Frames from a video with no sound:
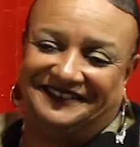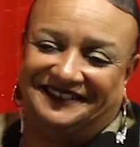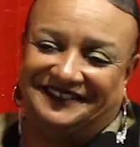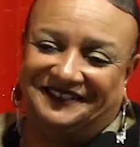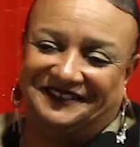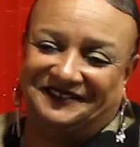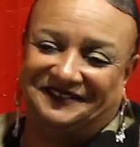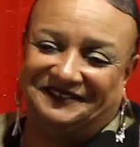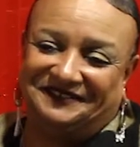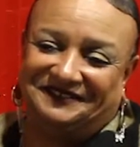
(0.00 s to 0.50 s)

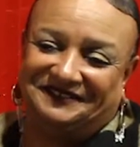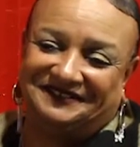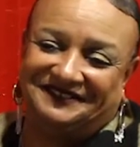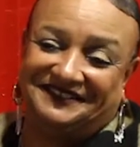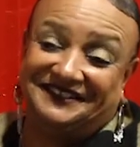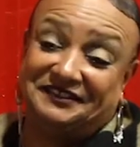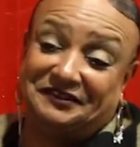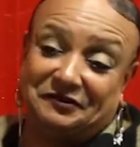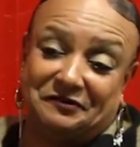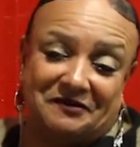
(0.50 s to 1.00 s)
So
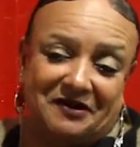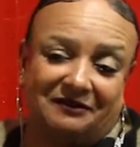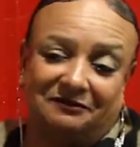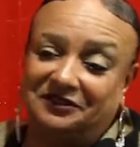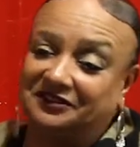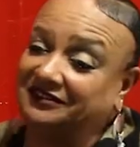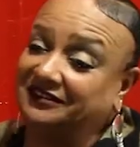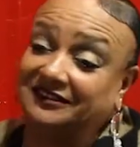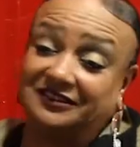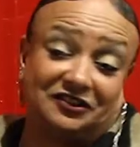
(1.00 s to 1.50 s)
I'm
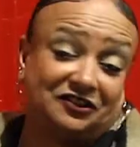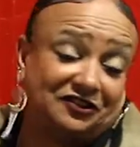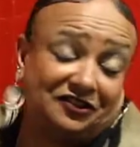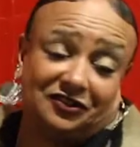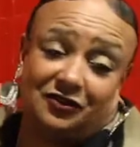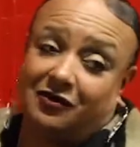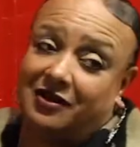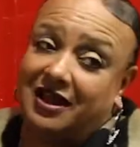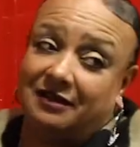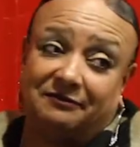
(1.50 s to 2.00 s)
just
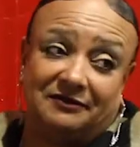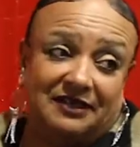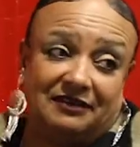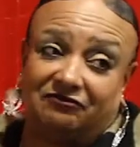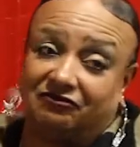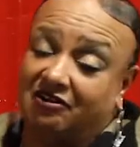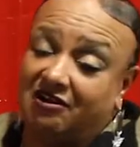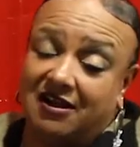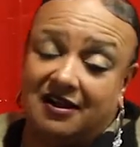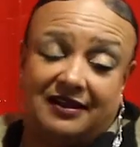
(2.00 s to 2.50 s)
so happy that
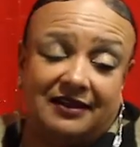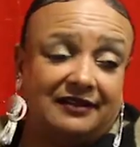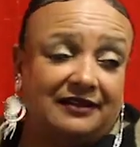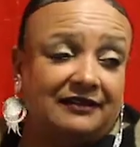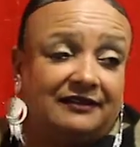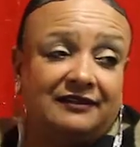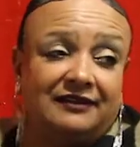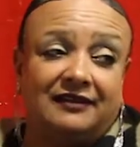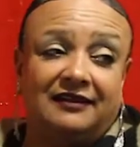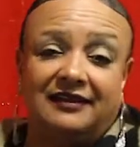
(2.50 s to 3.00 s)
Ryan
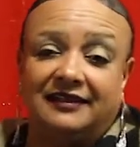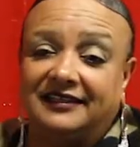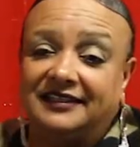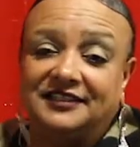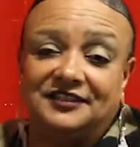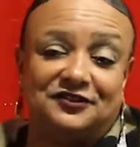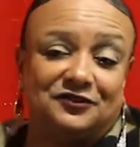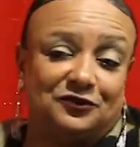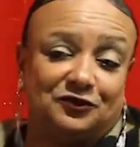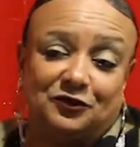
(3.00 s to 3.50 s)
and
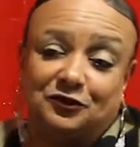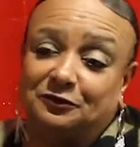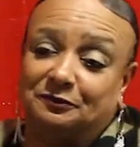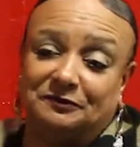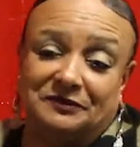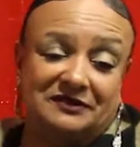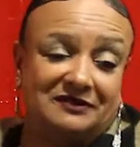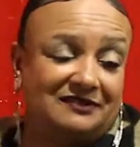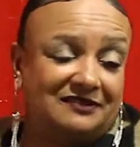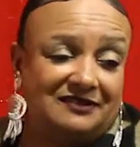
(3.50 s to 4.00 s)
his group
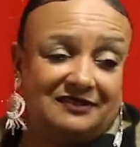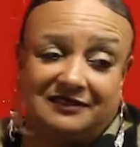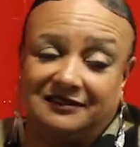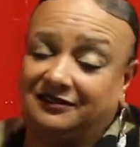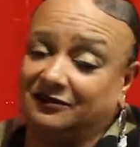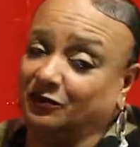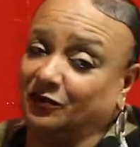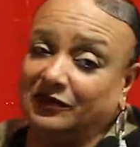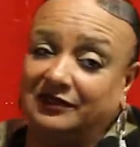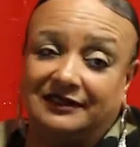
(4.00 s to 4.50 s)
is
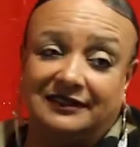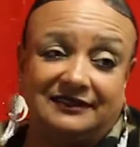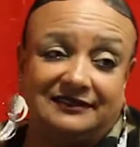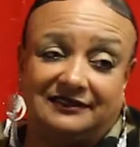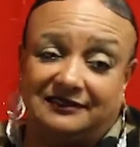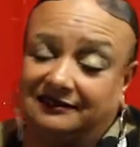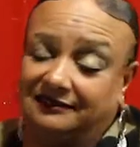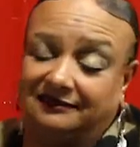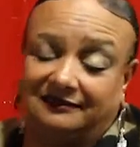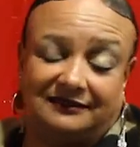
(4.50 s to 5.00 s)
willing
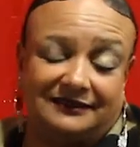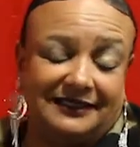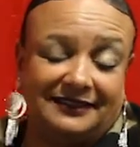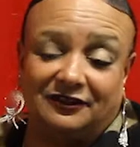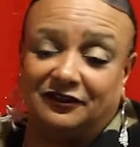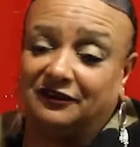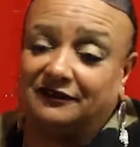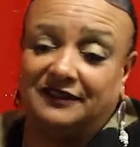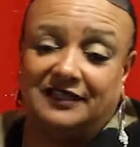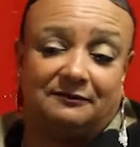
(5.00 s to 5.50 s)
to
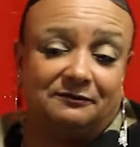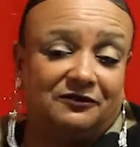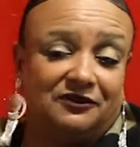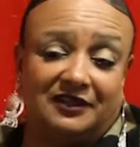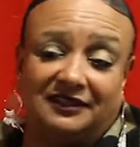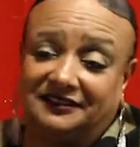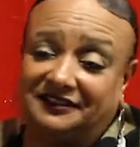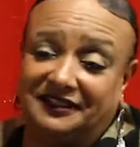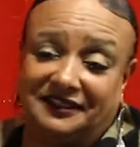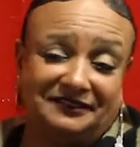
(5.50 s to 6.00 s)
take on that
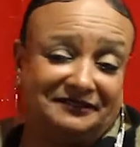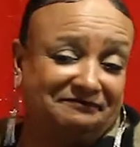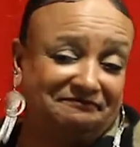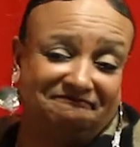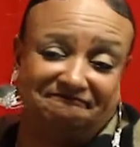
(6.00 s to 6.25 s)
project.